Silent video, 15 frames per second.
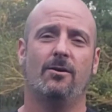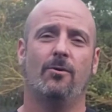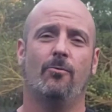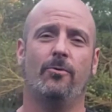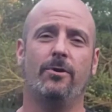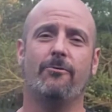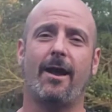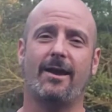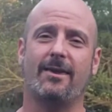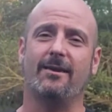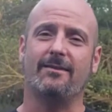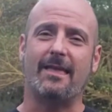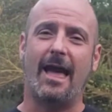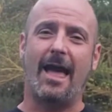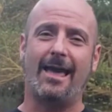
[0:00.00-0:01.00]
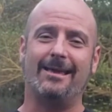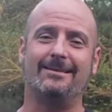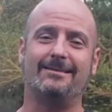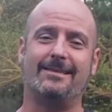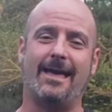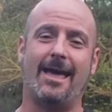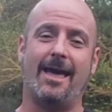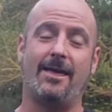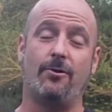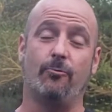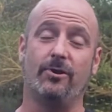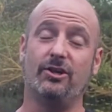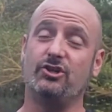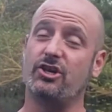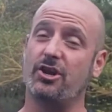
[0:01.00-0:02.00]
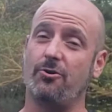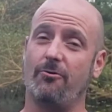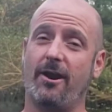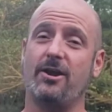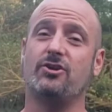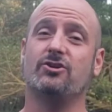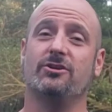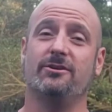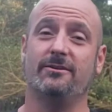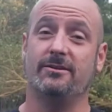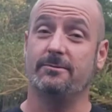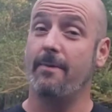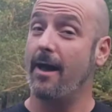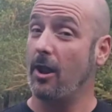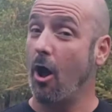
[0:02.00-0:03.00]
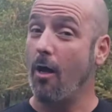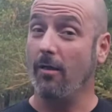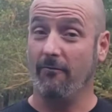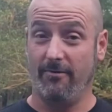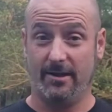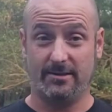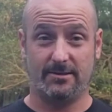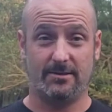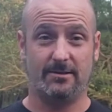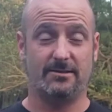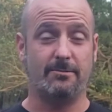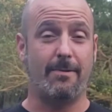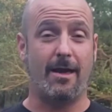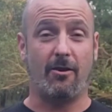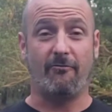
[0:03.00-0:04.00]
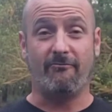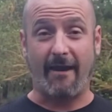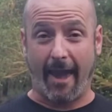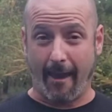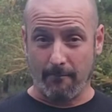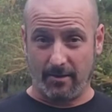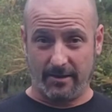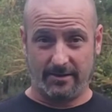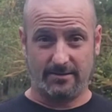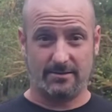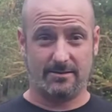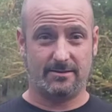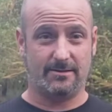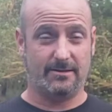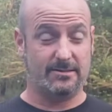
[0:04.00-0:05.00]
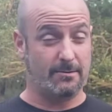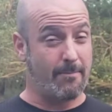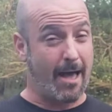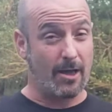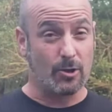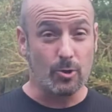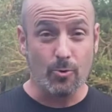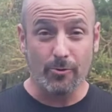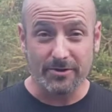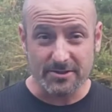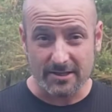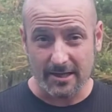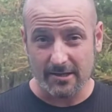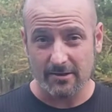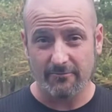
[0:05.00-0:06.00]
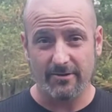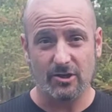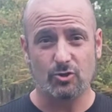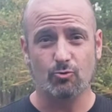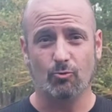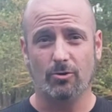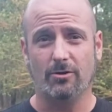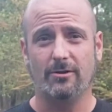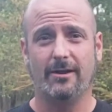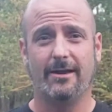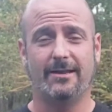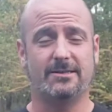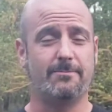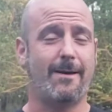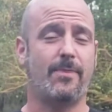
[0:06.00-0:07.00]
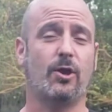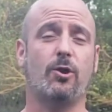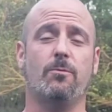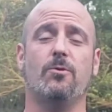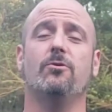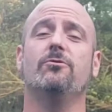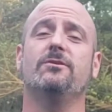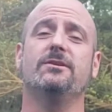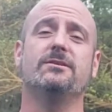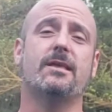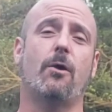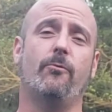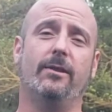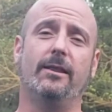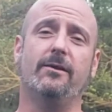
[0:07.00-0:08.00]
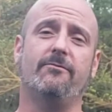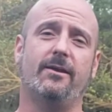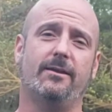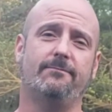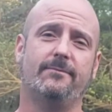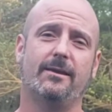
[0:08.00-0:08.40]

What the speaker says: We recognize that regeneration is about all of us. It's about our families. It's about you as an individual. It's about the communities that we live in.